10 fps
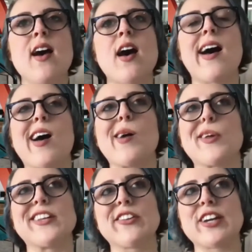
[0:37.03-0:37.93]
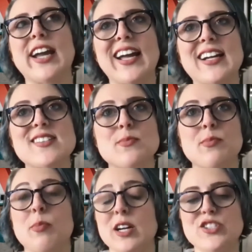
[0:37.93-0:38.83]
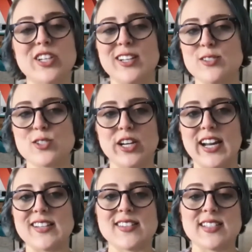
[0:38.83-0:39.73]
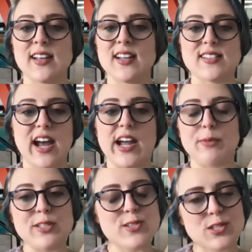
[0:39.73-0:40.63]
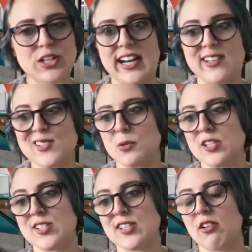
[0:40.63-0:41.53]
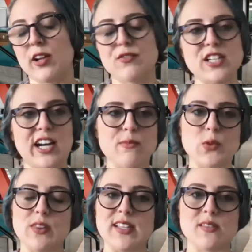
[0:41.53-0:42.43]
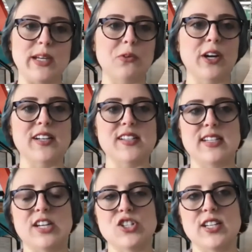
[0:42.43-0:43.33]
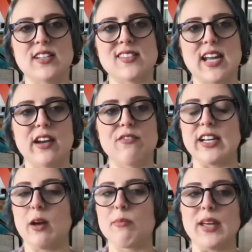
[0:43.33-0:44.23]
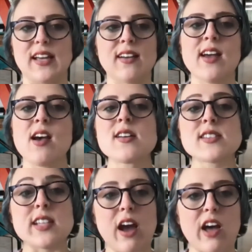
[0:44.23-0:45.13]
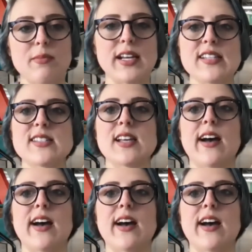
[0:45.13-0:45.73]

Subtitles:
On the other hand, budget constraints, time constraints, which a lot of times with these big organizations kind of end up being synonymous,